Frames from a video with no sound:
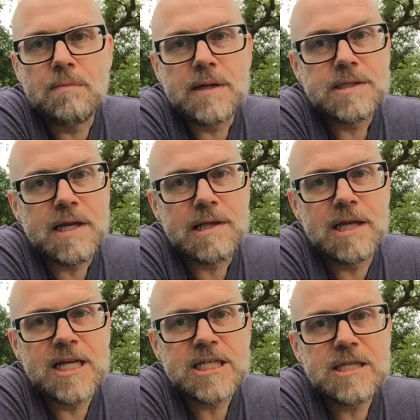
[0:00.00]
of months at
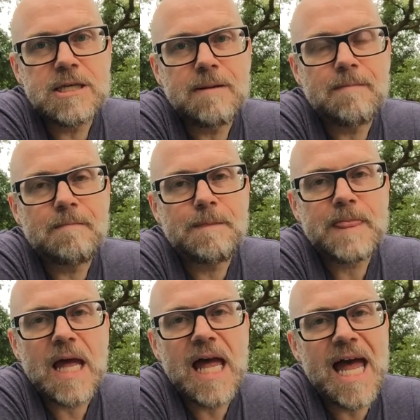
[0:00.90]
least,
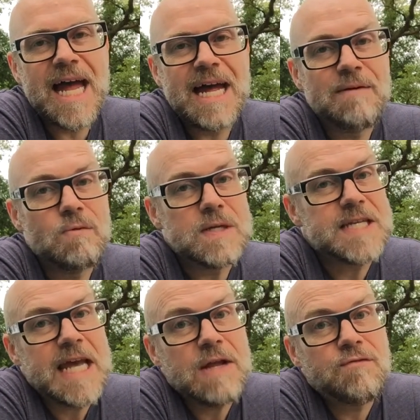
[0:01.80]
and we
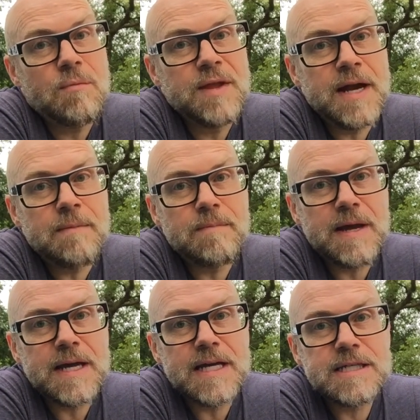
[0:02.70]
take it from there,
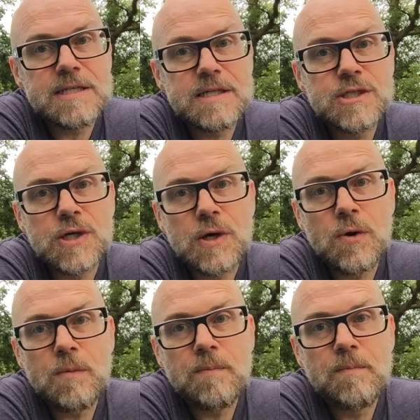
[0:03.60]
I guess.
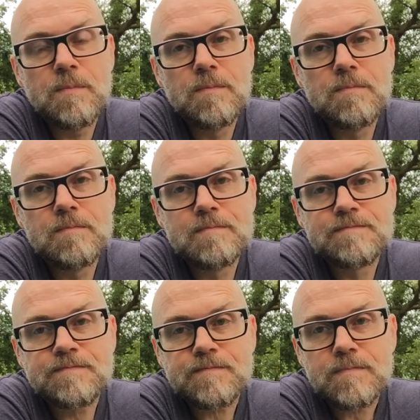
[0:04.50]
So
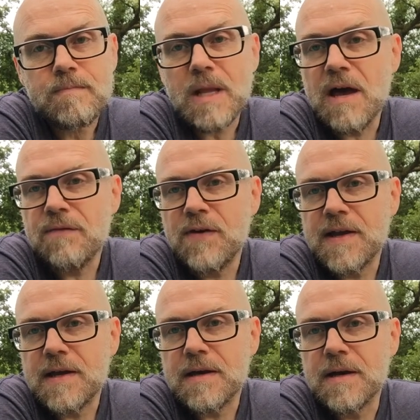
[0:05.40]
I
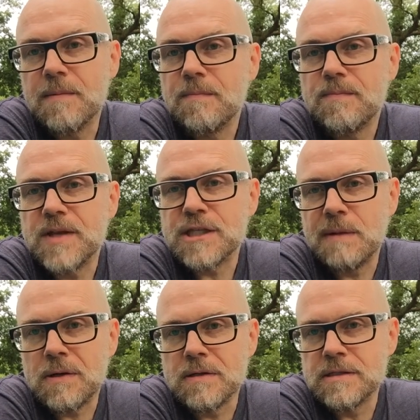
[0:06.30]
think that's
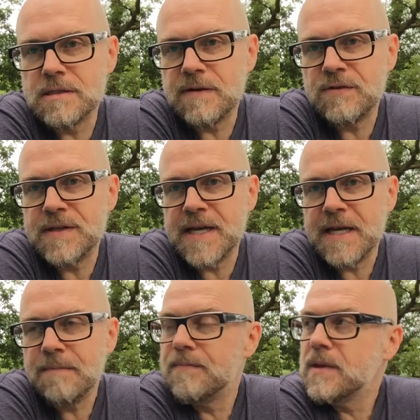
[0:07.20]
my content of
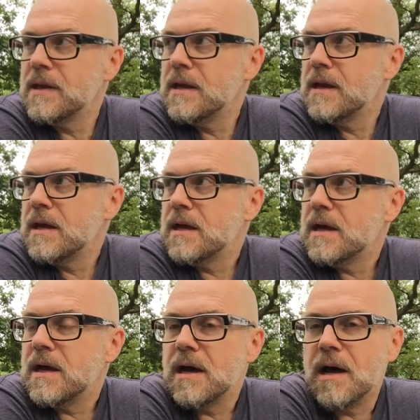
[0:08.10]
today.
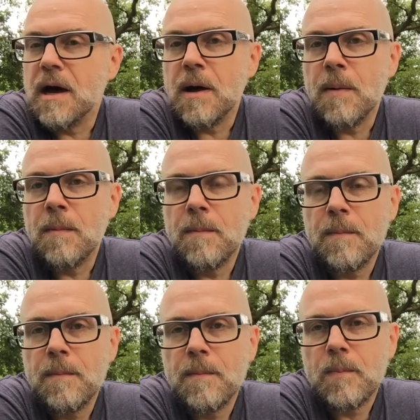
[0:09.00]

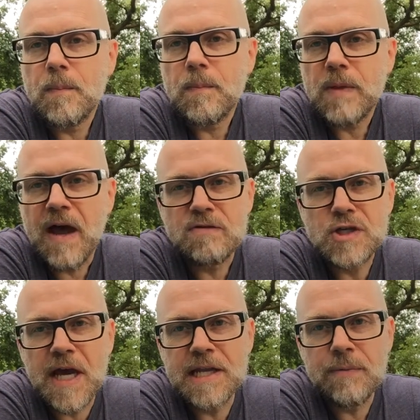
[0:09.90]
I've
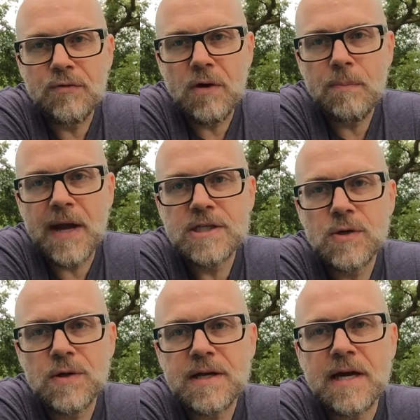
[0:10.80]
signed up for a
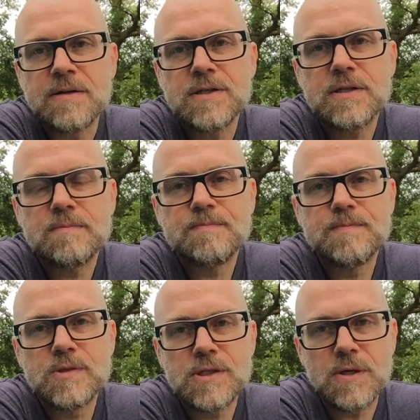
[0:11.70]
Patreon account,
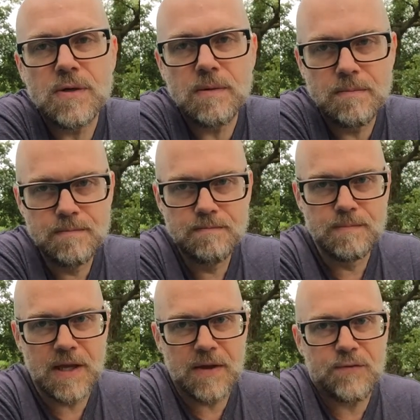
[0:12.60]
so
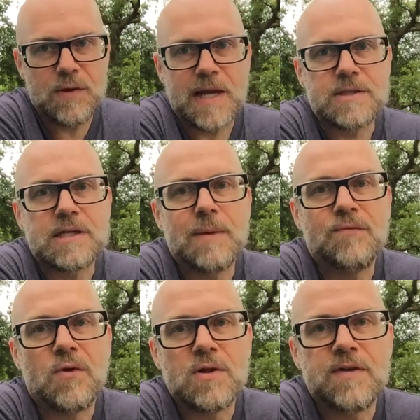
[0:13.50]
if you'd like to keep
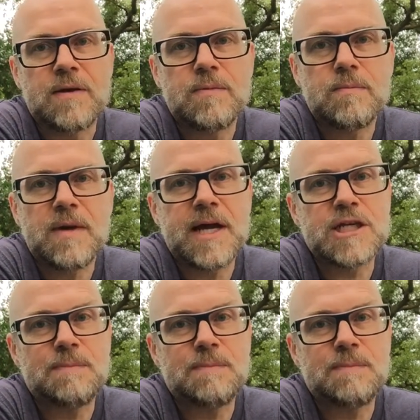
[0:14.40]
following my